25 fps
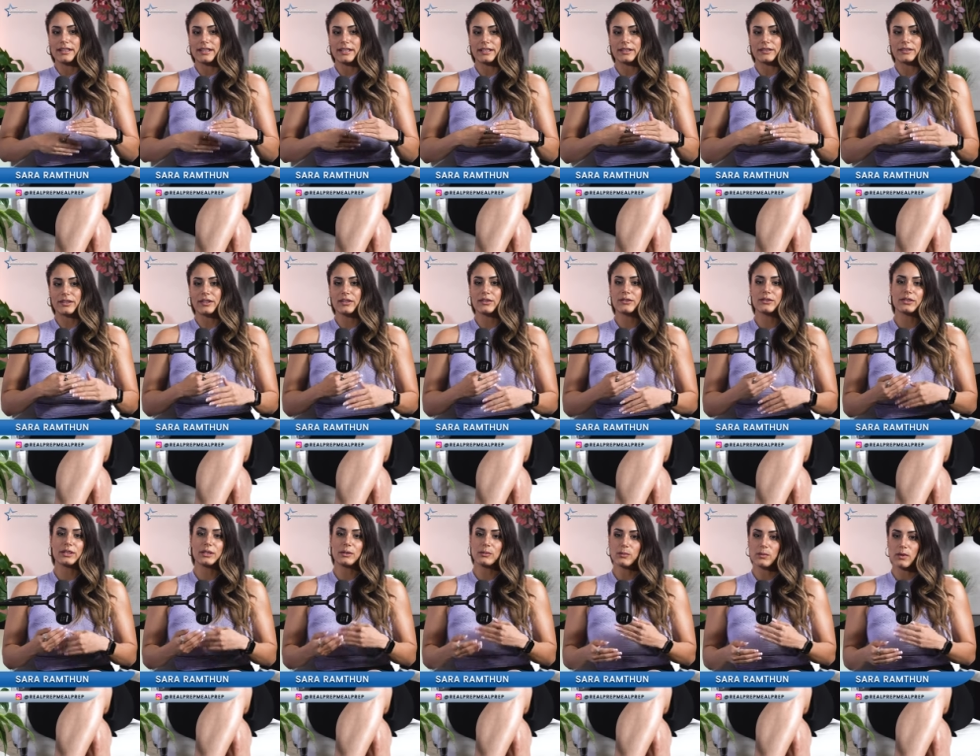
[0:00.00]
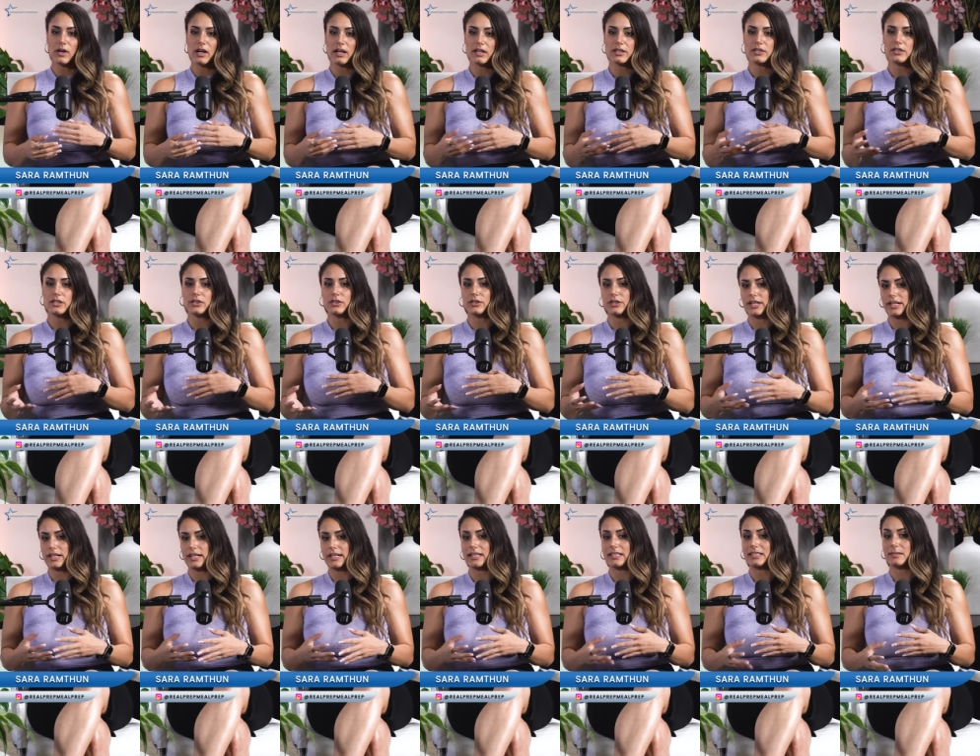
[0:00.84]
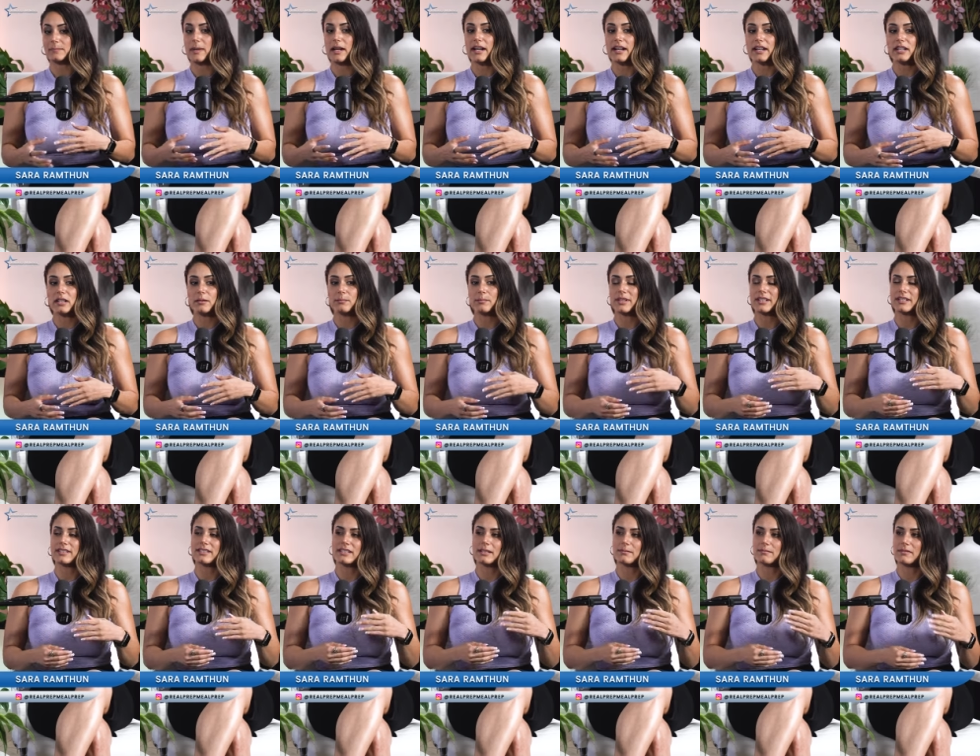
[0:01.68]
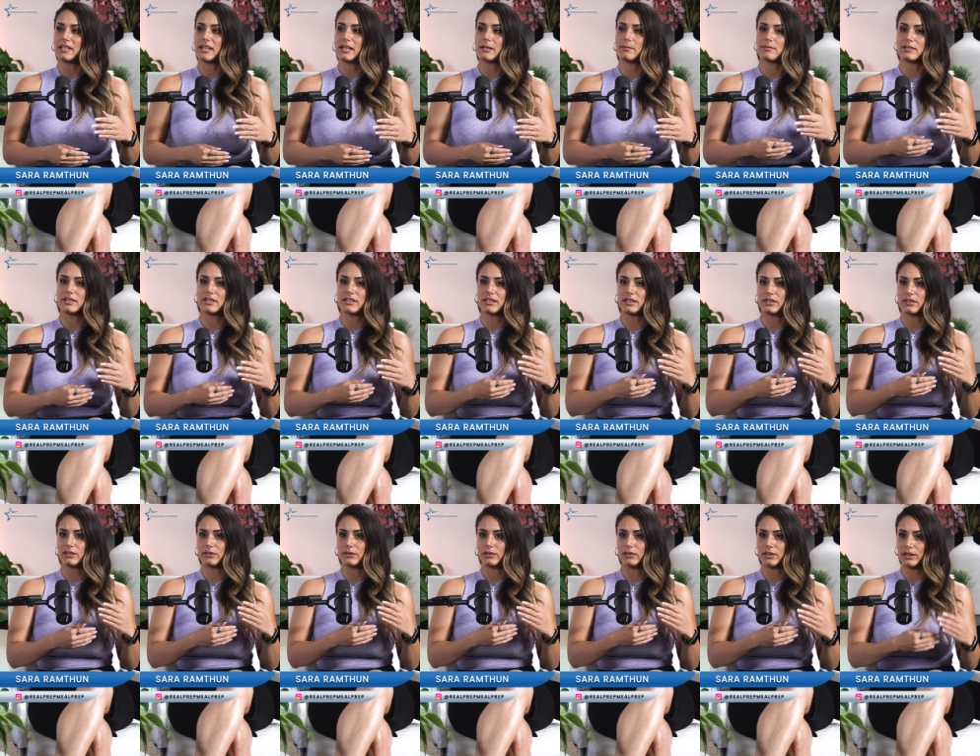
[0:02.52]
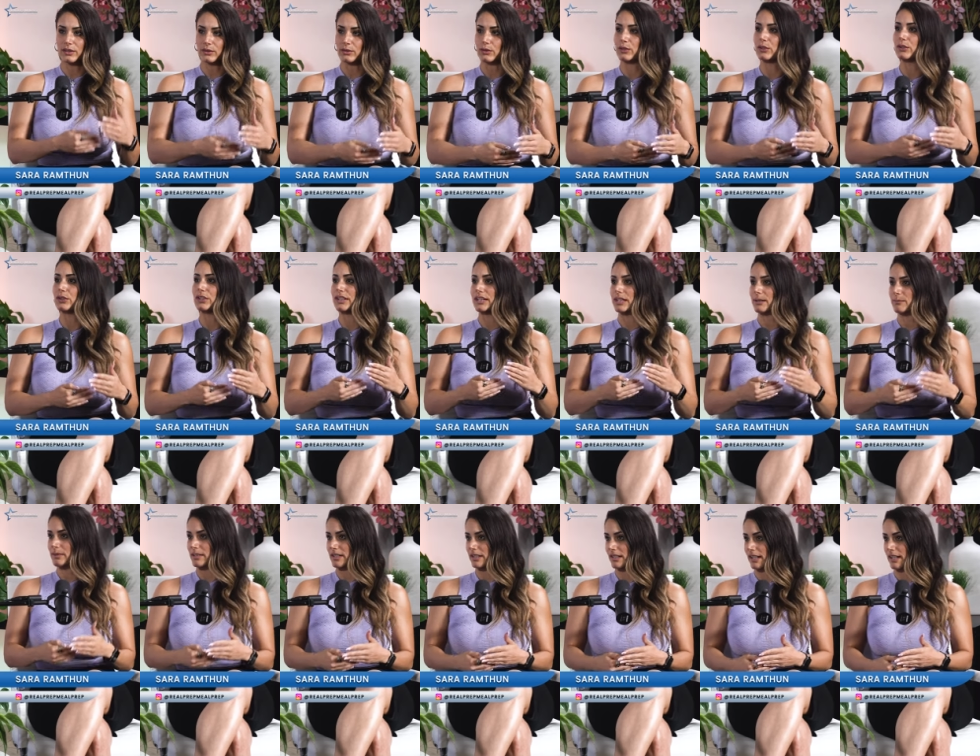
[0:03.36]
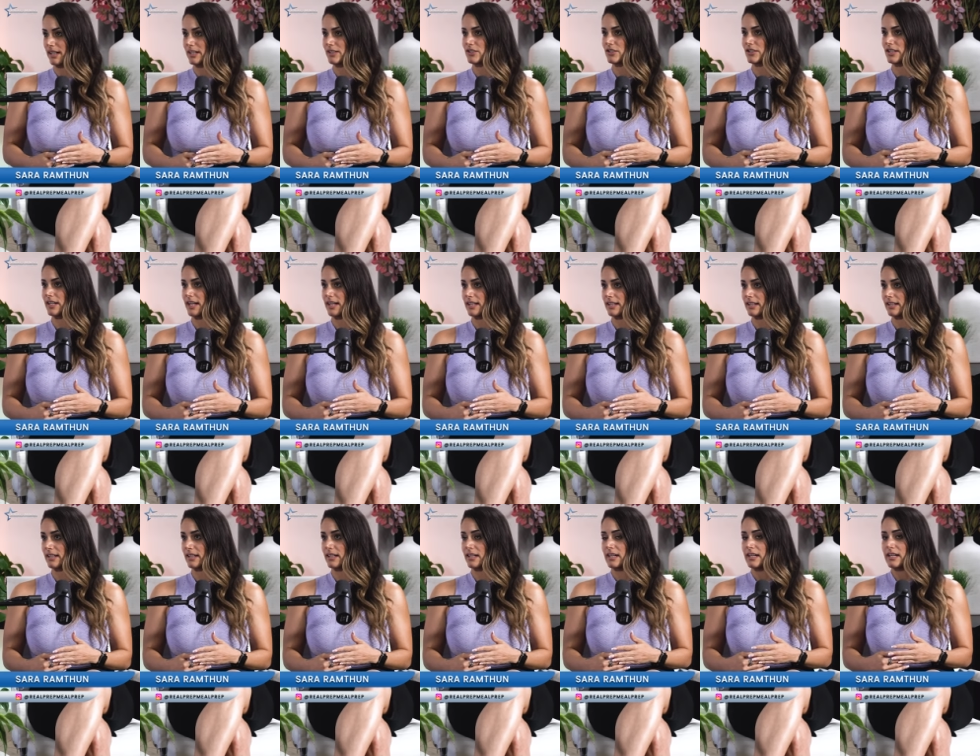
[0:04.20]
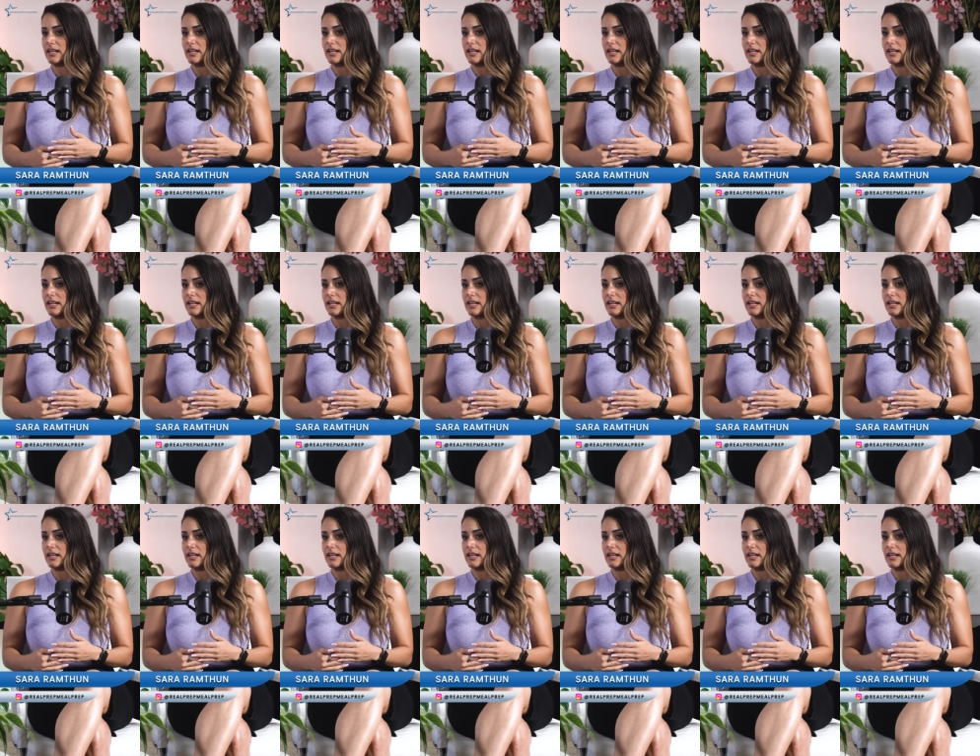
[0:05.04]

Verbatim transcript: they're not only watching or getting inspired, but sometimes they're they're learning and being educated.